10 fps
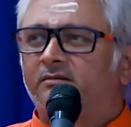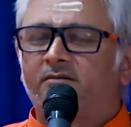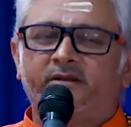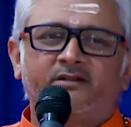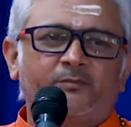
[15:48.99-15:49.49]

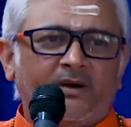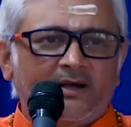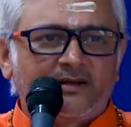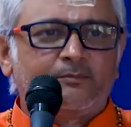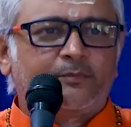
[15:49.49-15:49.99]

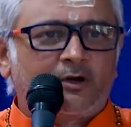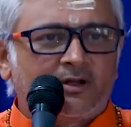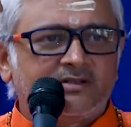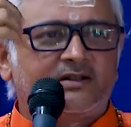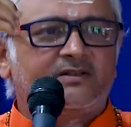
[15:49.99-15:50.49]
inspiring
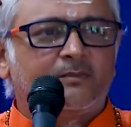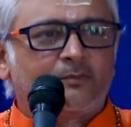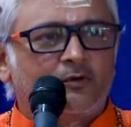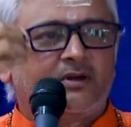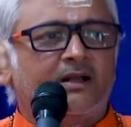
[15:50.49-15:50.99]
projects and
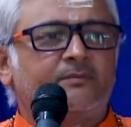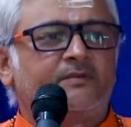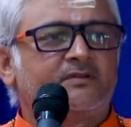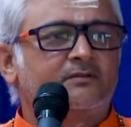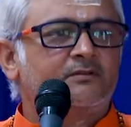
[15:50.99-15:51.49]

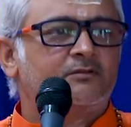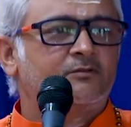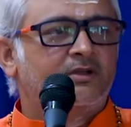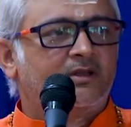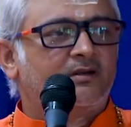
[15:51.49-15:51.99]
programs to
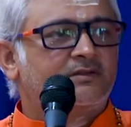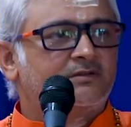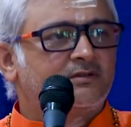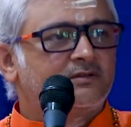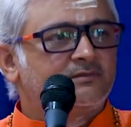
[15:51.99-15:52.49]
the
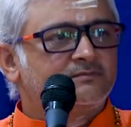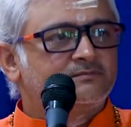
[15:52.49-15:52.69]
youngsters.